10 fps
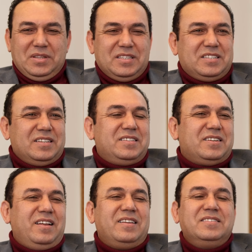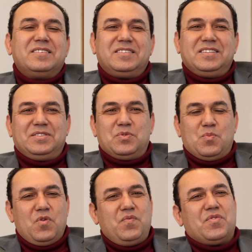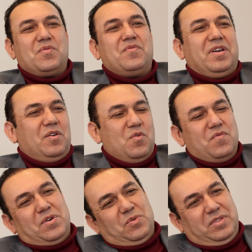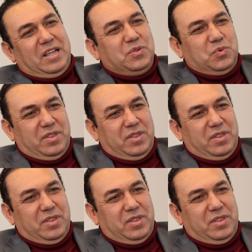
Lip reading: But it's really interesting to move from Vancouver with that